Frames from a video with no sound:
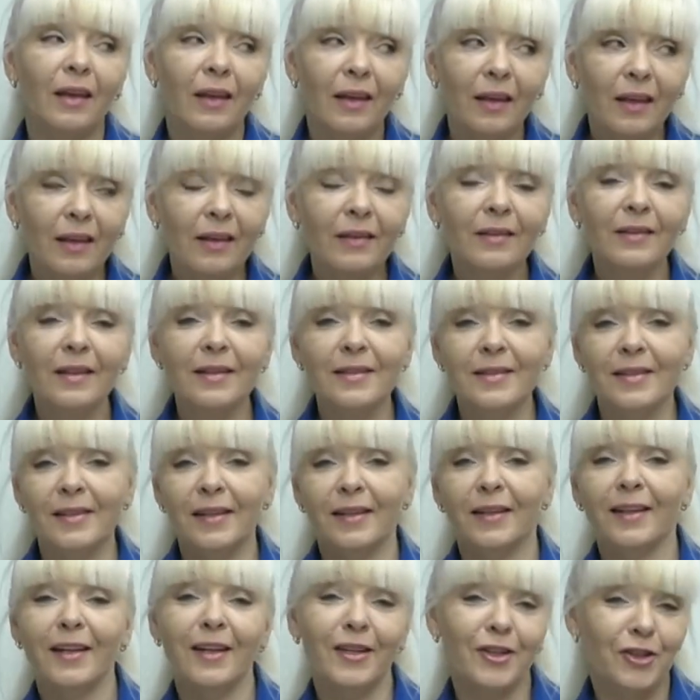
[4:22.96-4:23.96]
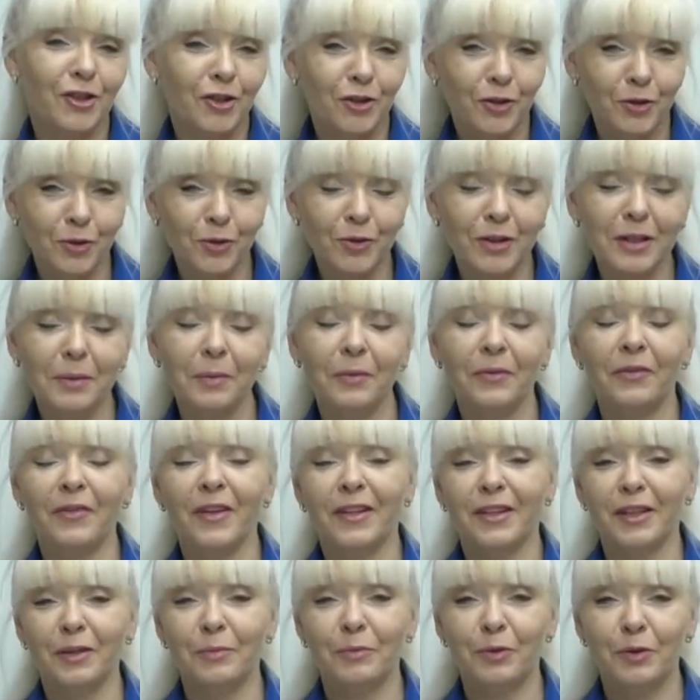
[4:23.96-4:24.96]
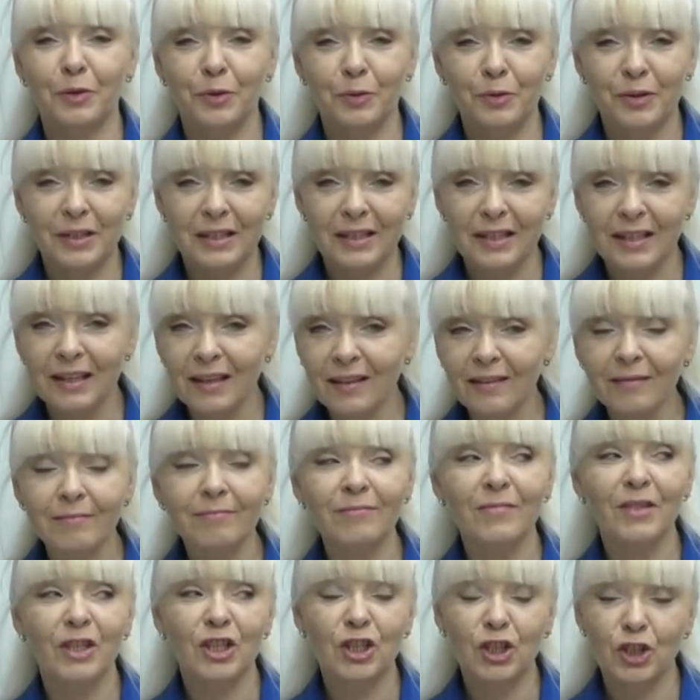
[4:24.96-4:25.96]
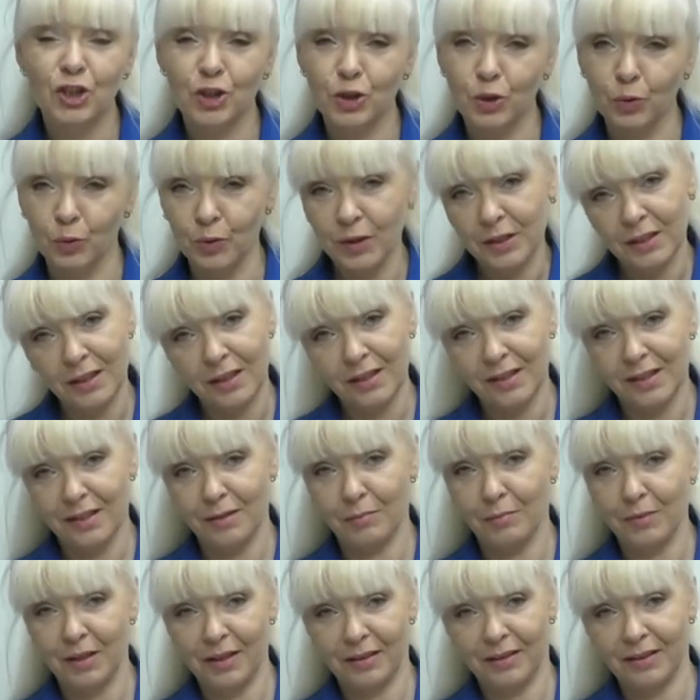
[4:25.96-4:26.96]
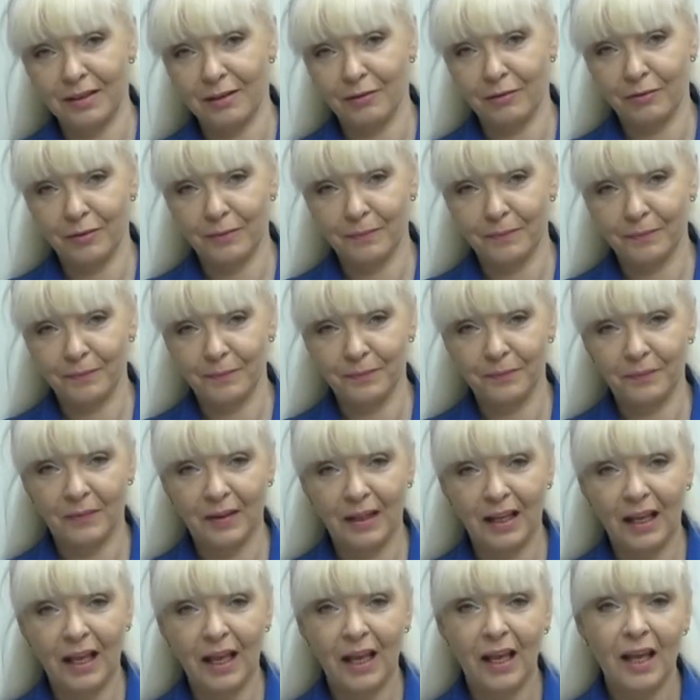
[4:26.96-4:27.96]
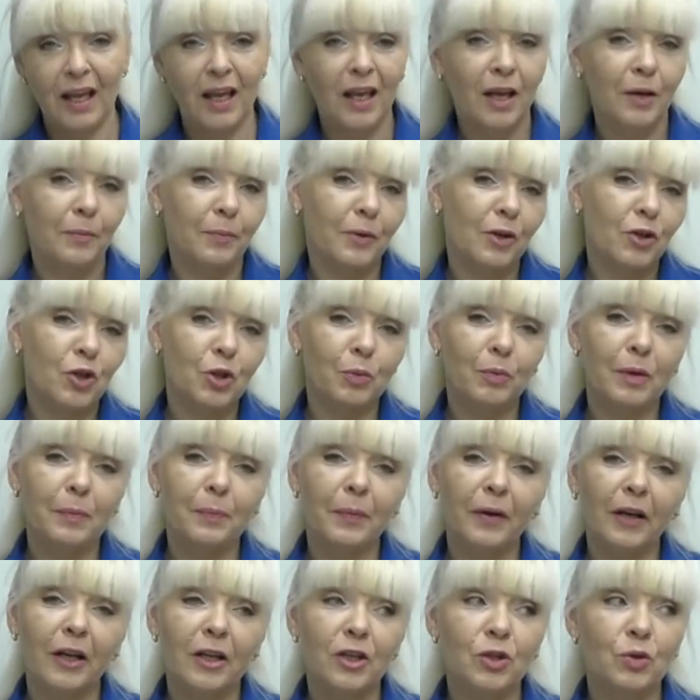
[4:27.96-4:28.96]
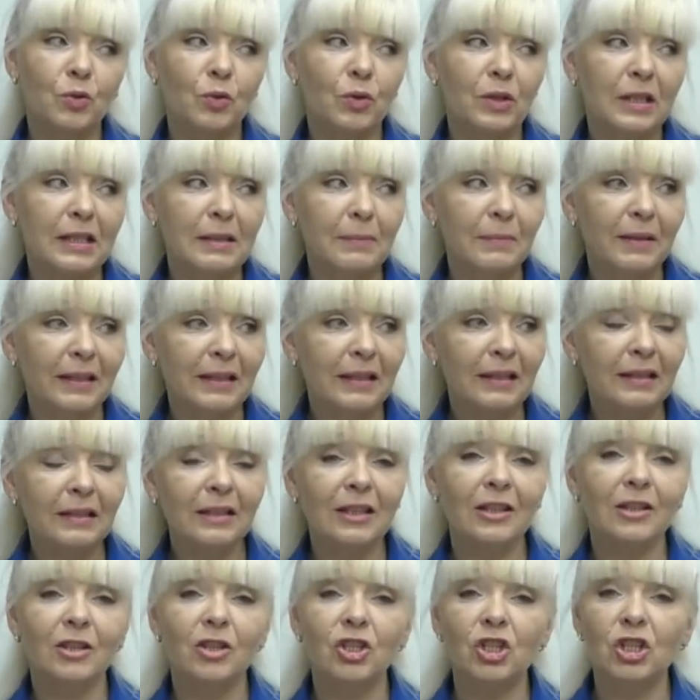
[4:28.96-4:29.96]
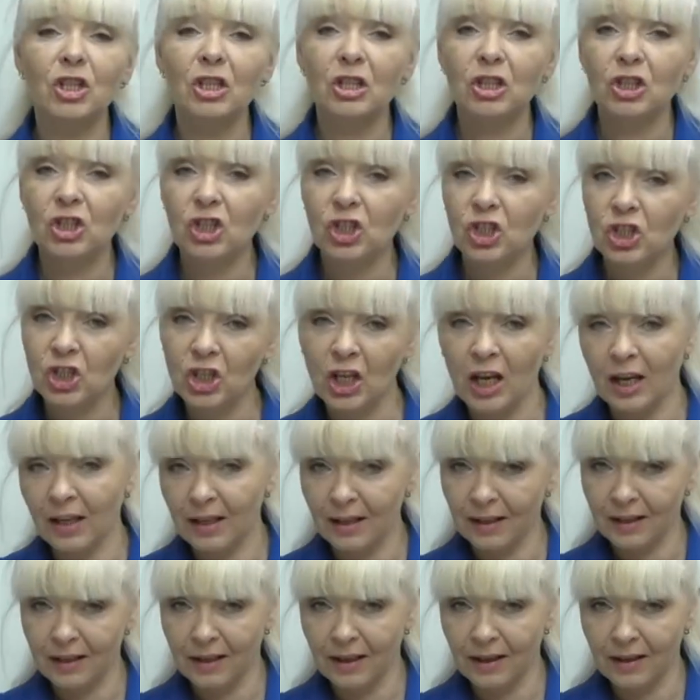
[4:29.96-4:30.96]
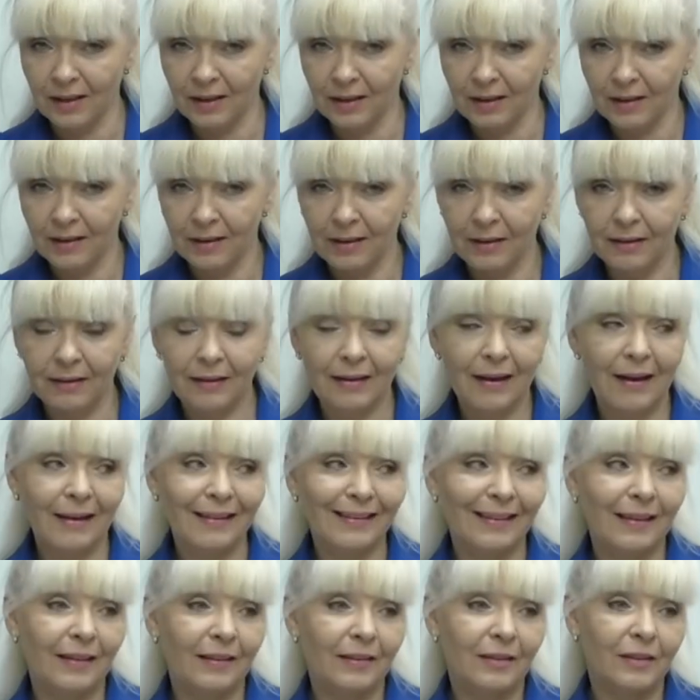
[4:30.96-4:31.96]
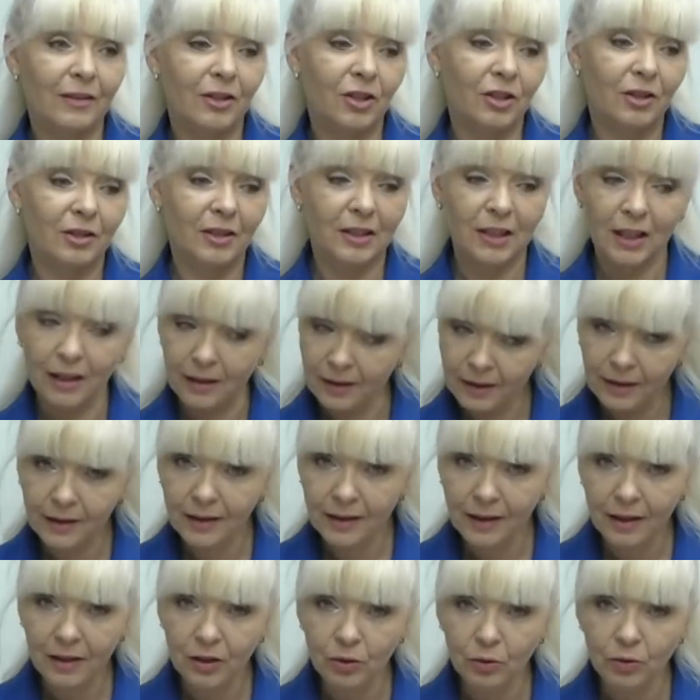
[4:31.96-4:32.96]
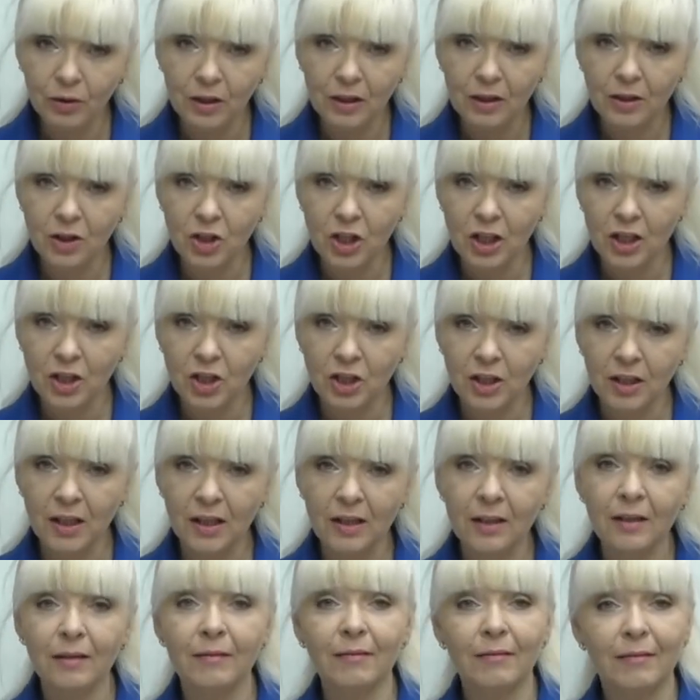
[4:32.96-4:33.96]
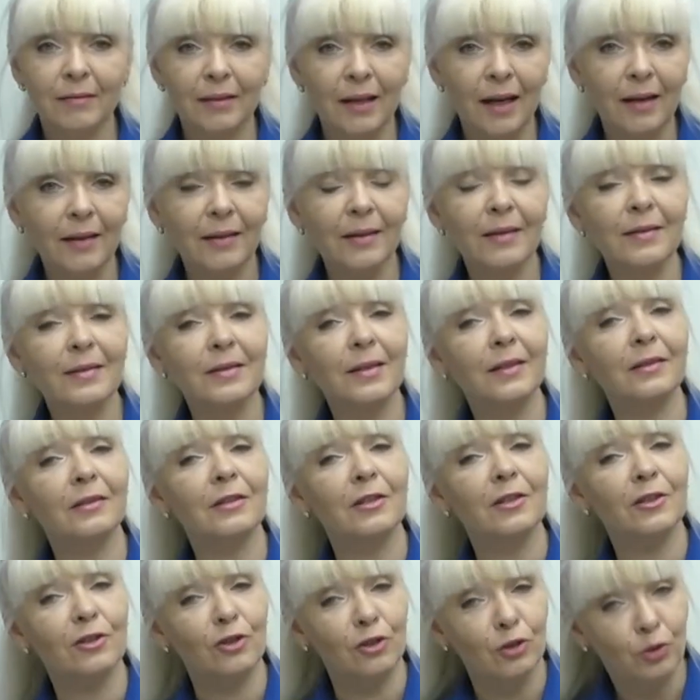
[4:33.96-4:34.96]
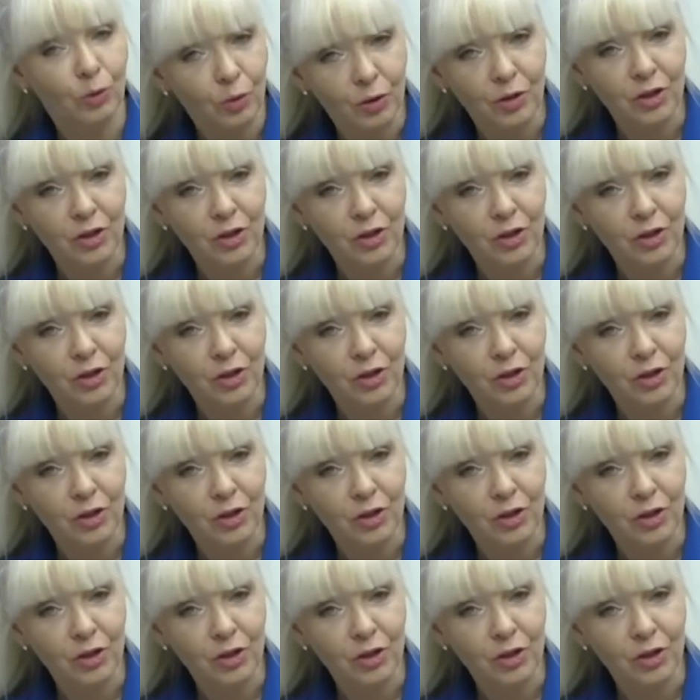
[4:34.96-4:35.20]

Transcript: Also to a customer with a bust circumference of 100 centimeters. Moreover, I will show changes in the pattern both with one-piece cups and with cut-off cups.